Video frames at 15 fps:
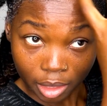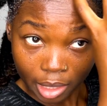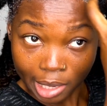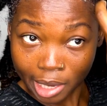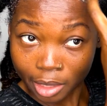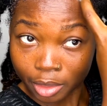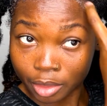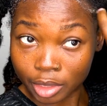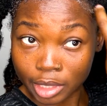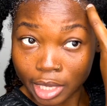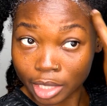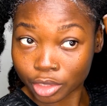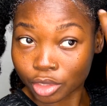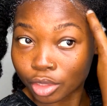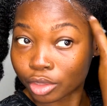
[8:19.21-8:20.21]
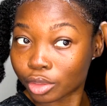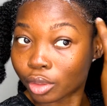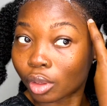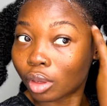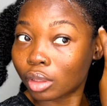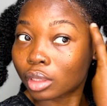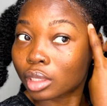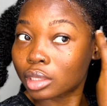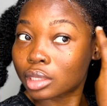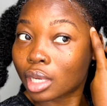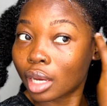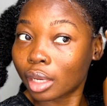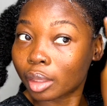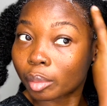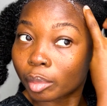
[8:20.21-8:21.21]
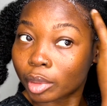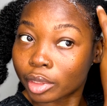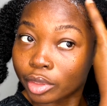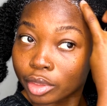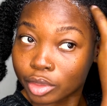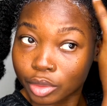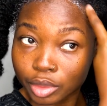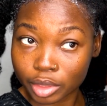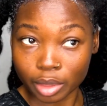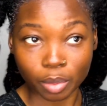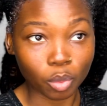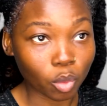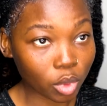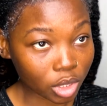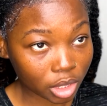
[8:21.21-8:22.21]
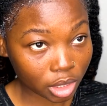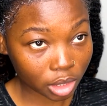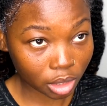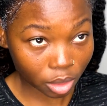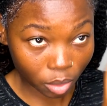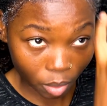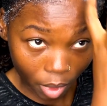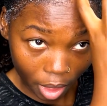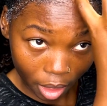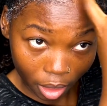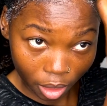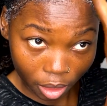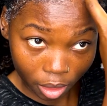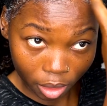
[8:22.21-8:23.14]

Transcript: I don't use edge control all the time. I just use them once in a while.